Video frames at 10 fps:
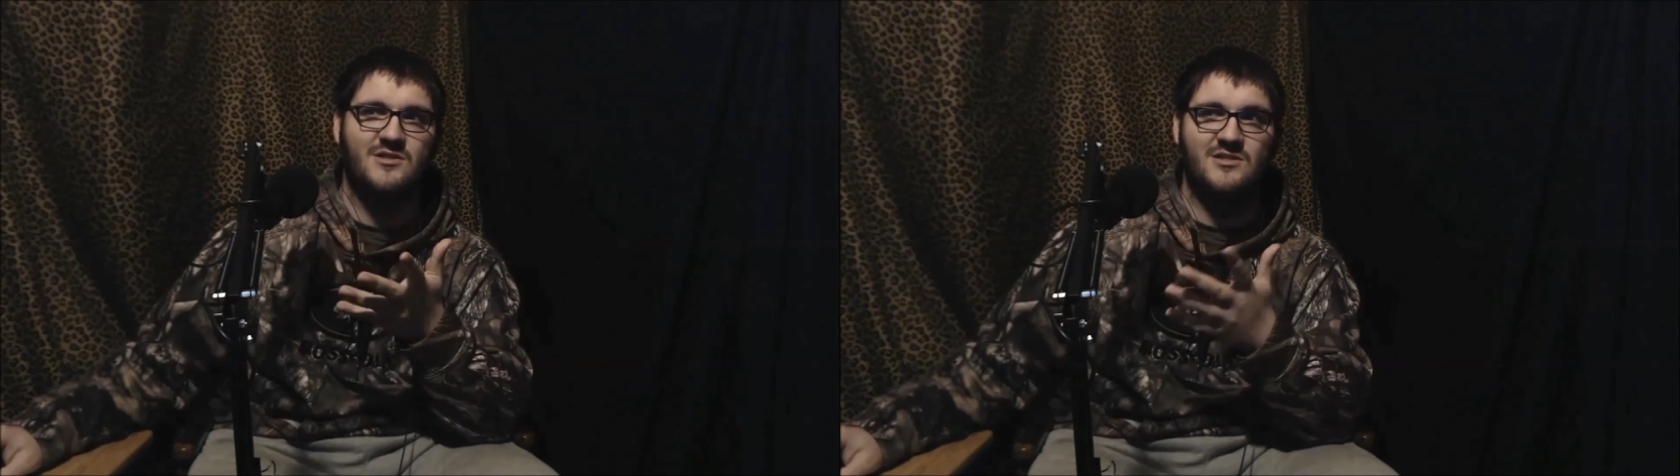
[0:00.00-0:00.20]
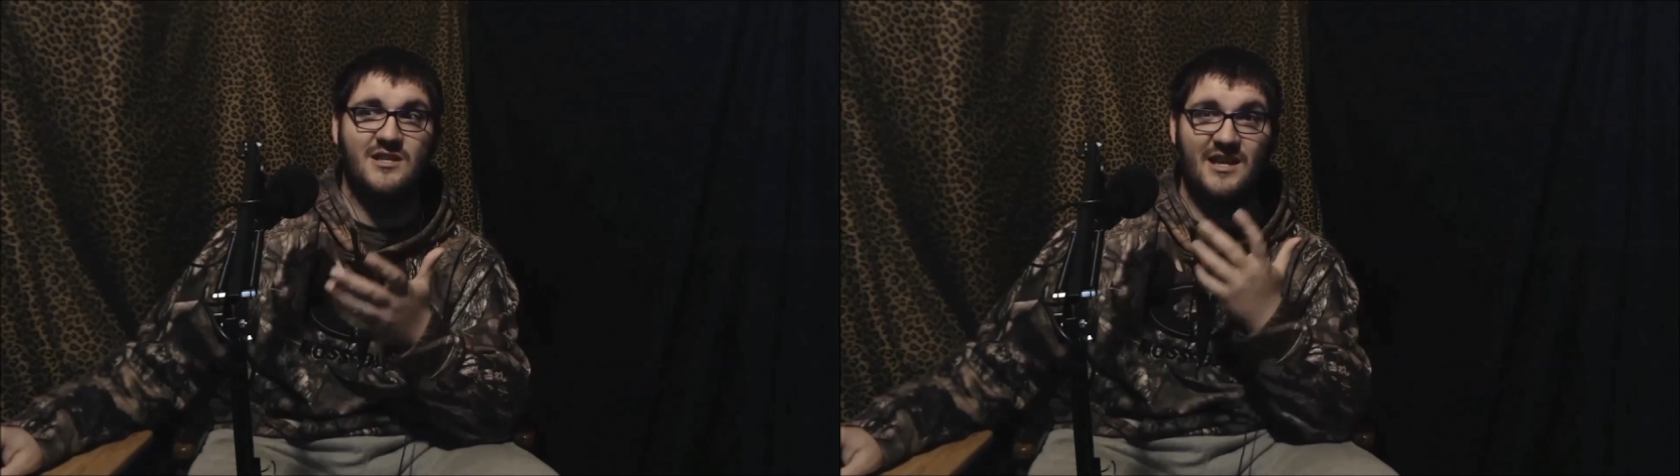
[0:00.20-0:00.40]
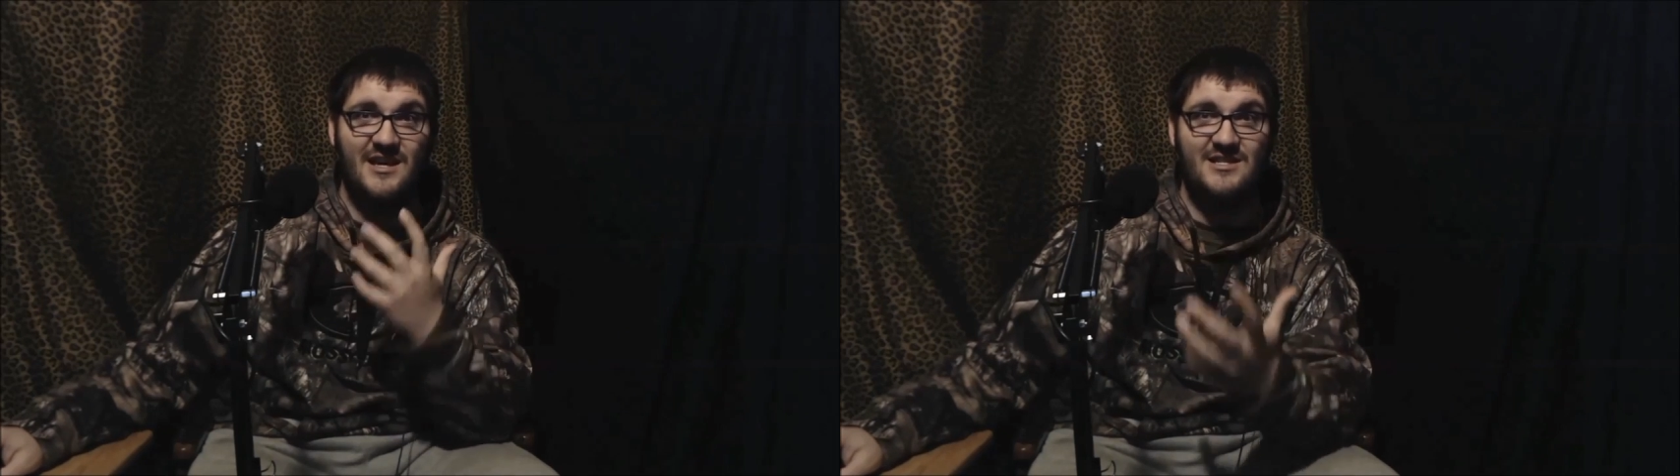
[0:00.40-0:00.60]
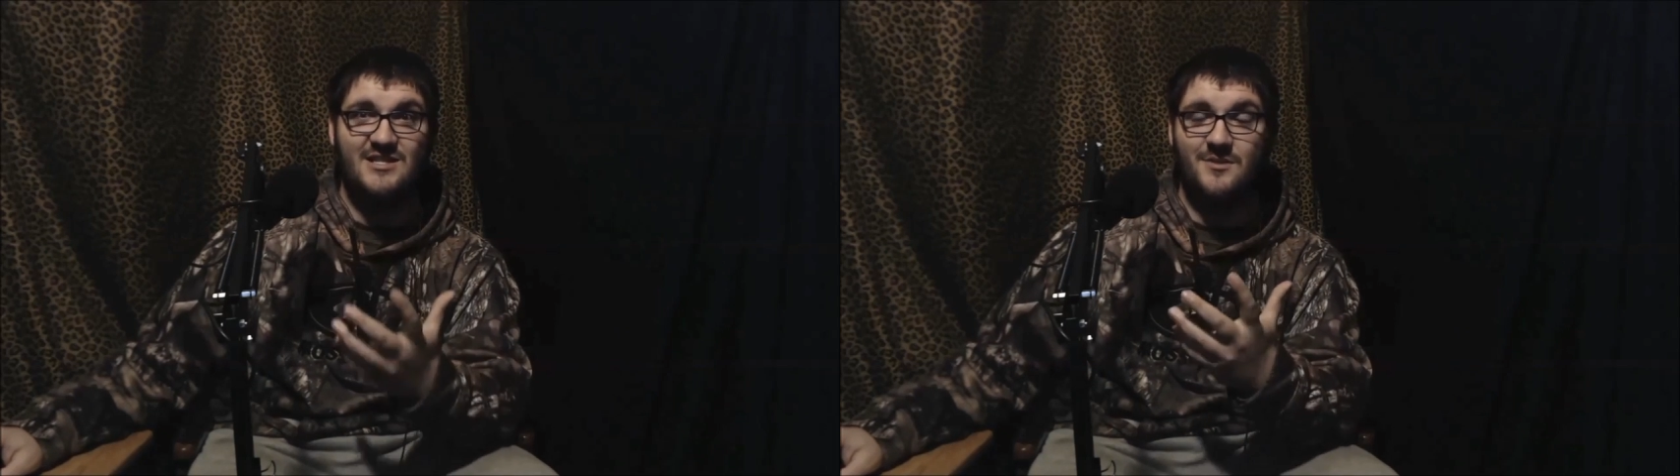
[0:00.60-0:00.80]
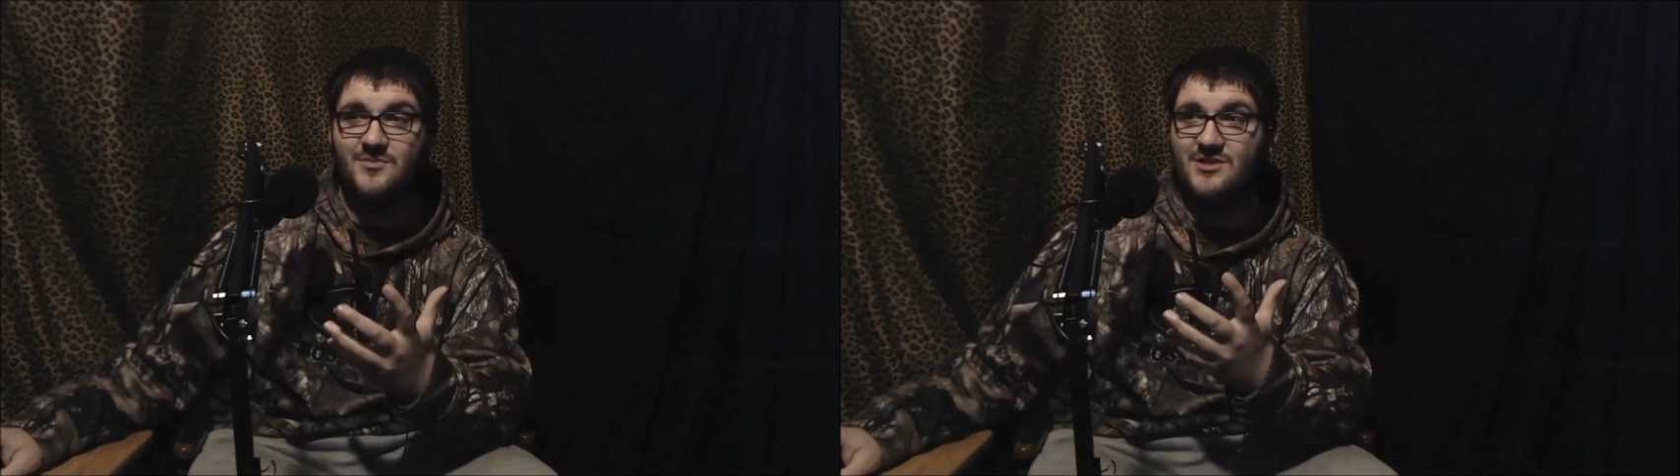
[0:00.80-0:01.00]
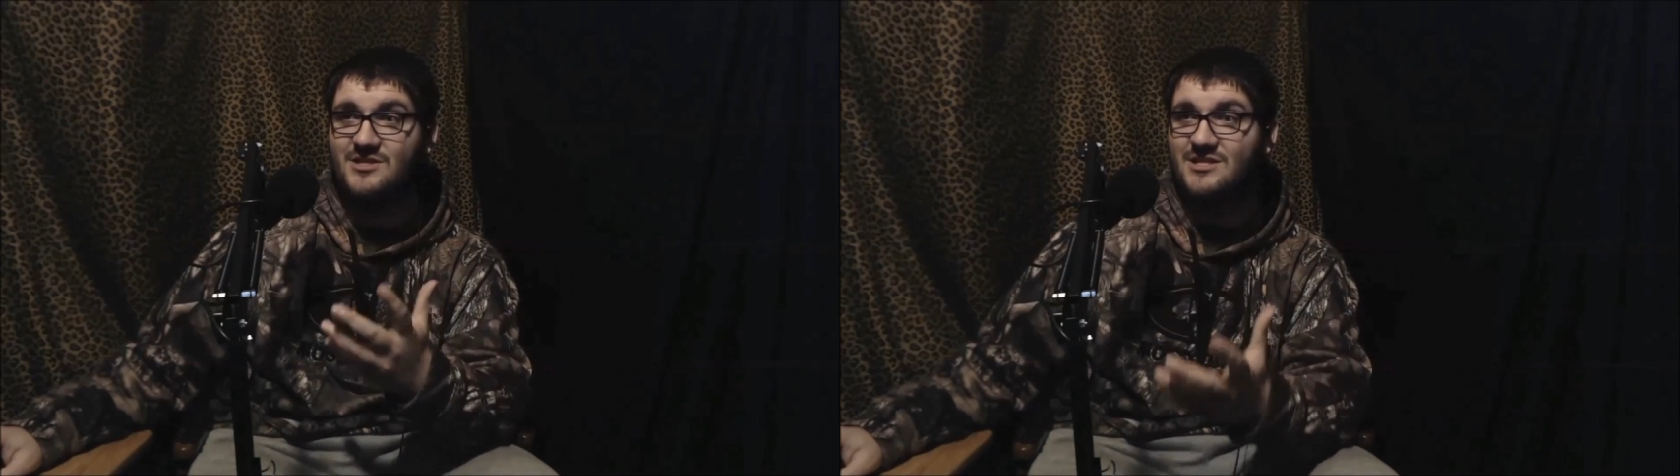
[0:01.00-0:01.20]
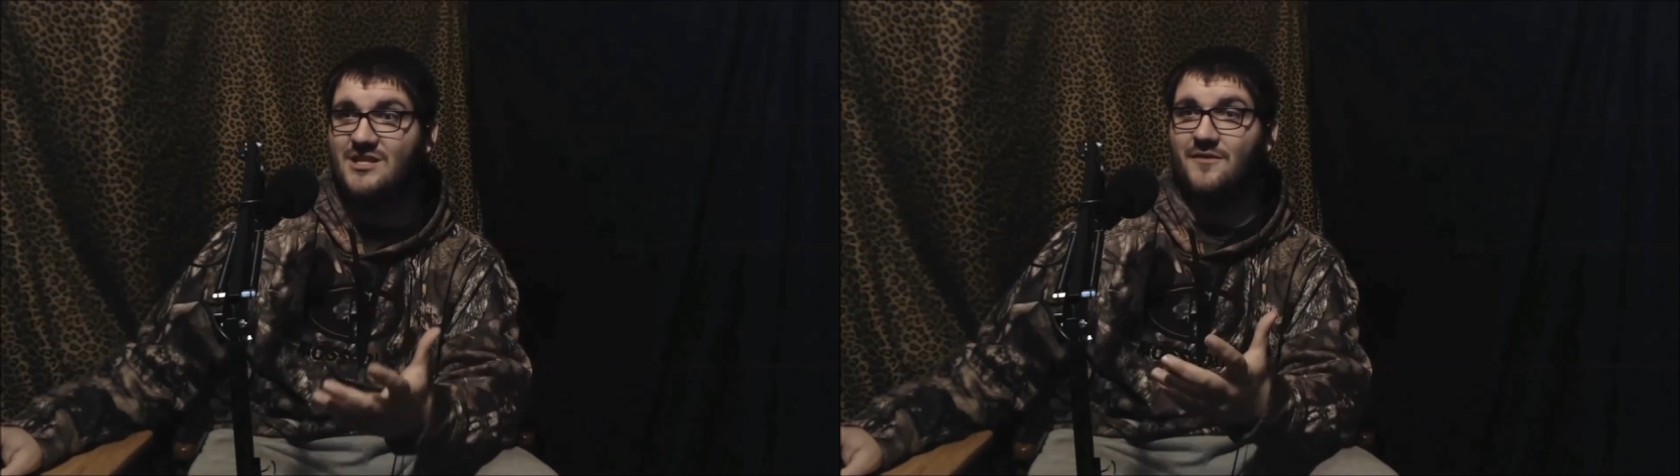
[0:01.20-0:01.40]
So it's like it's something